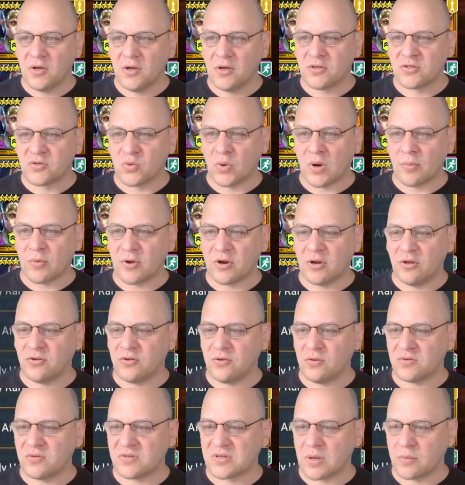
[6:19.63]
So what I'm going to
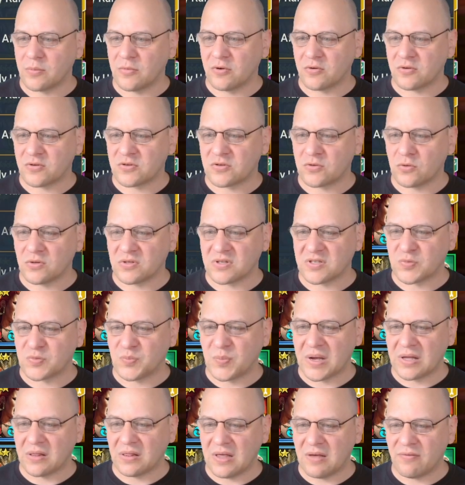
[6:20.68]
do is I'm going to sort this
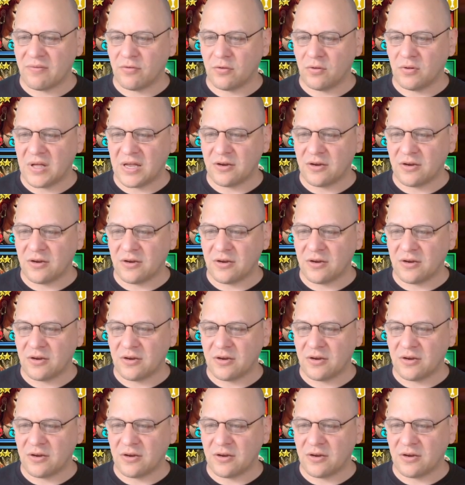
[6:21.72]
by level,